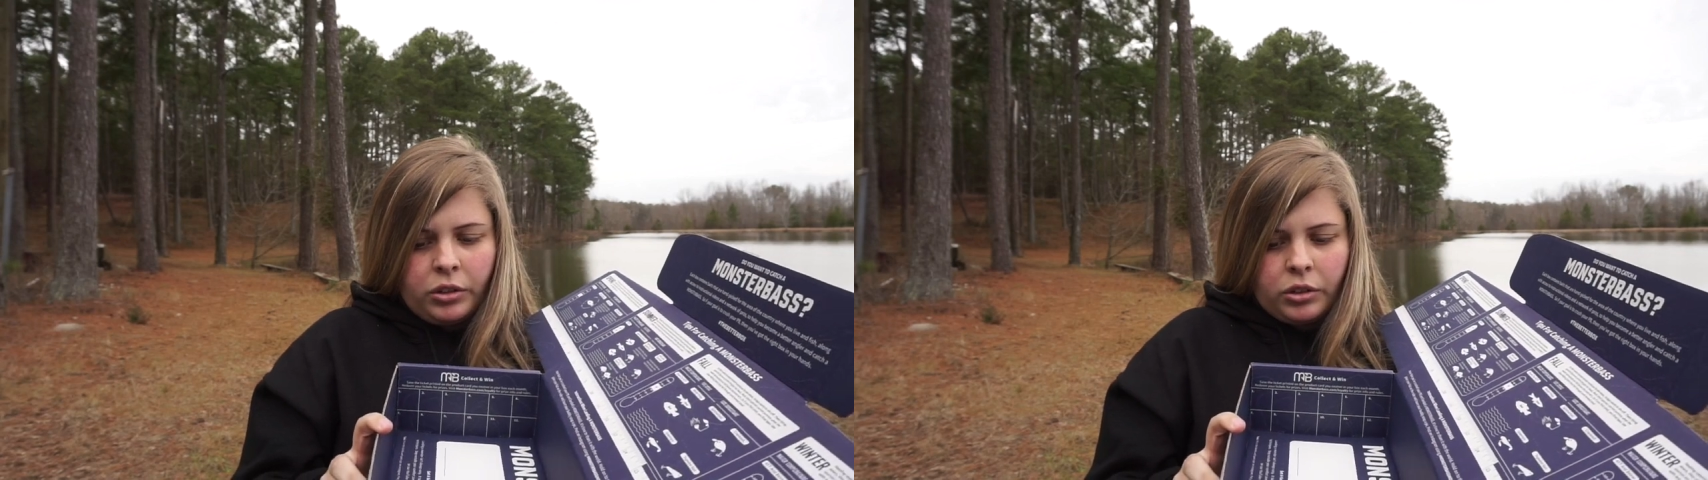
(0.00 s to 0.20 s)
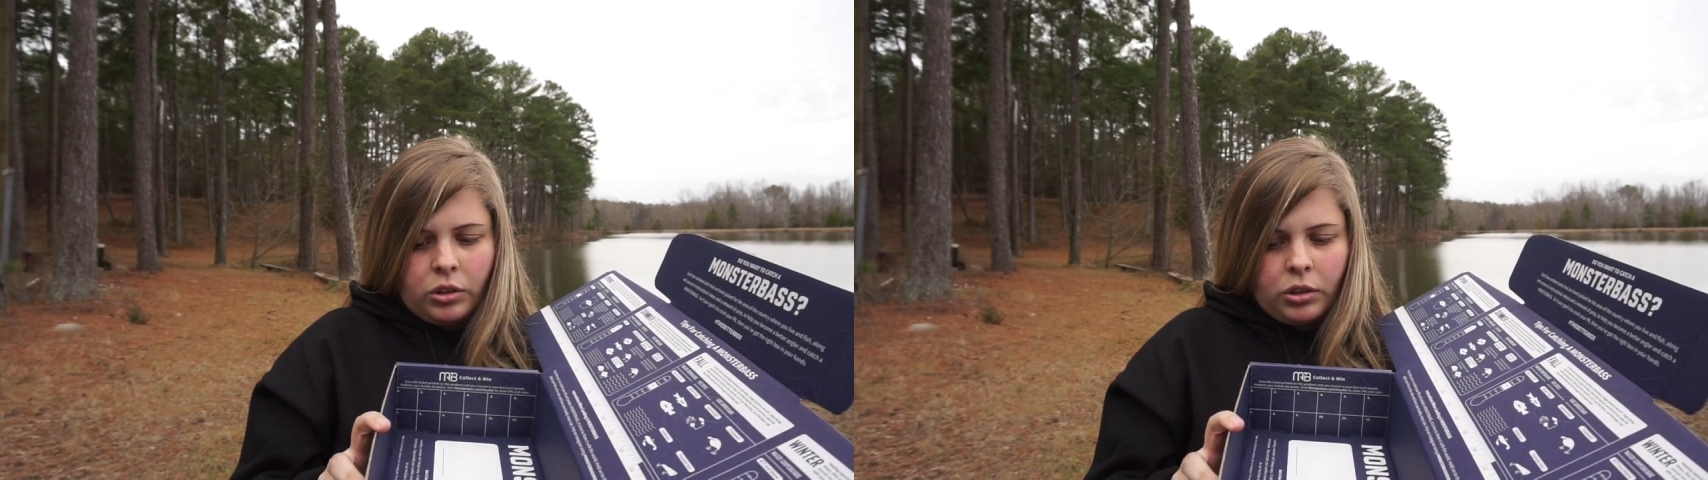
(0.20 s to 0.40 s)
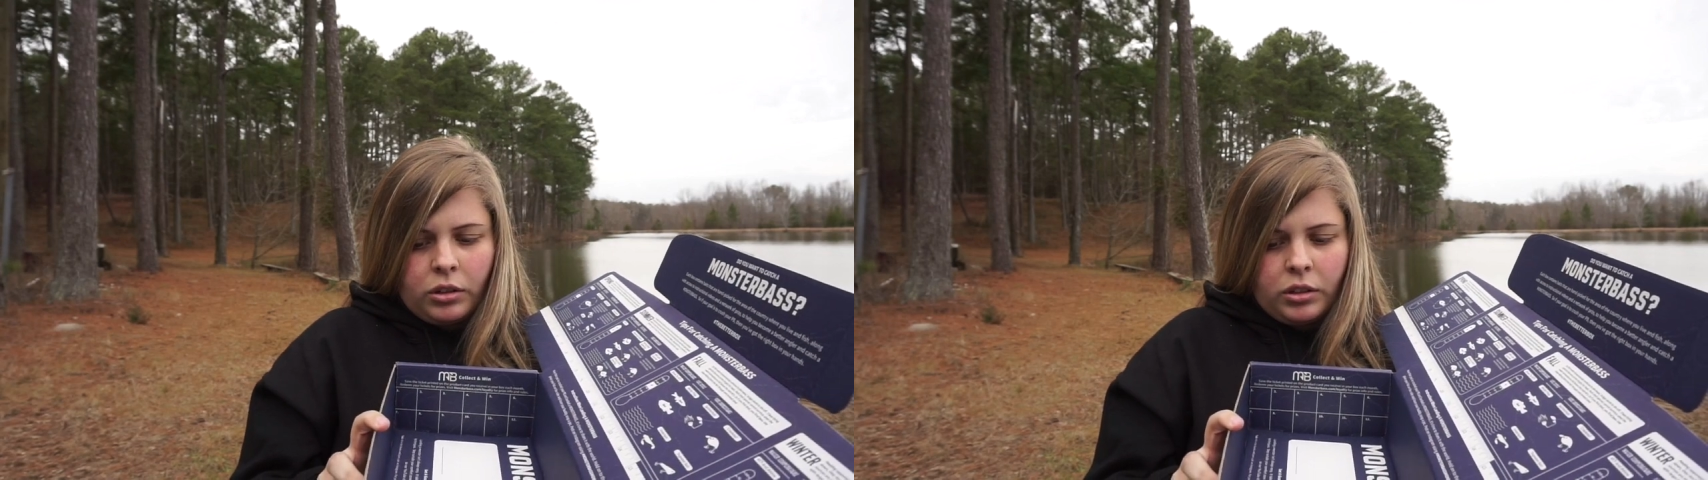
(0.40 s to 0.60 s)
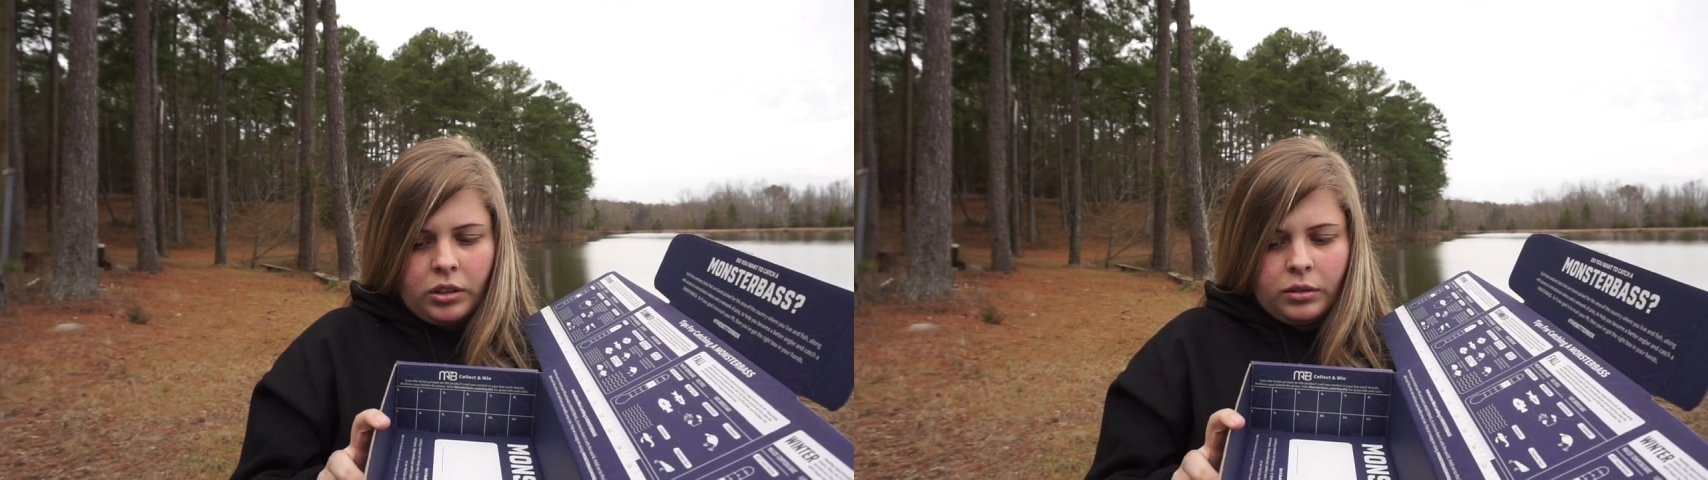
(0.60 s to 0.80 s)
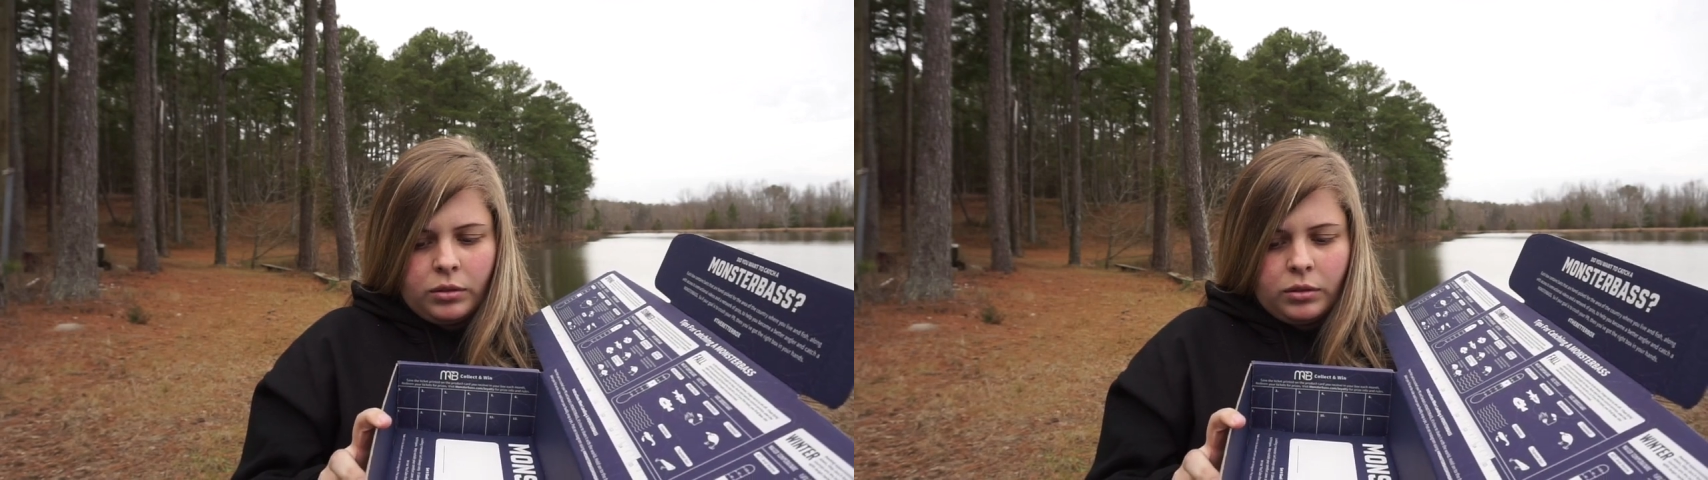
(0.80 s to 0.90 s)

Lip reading: on the card.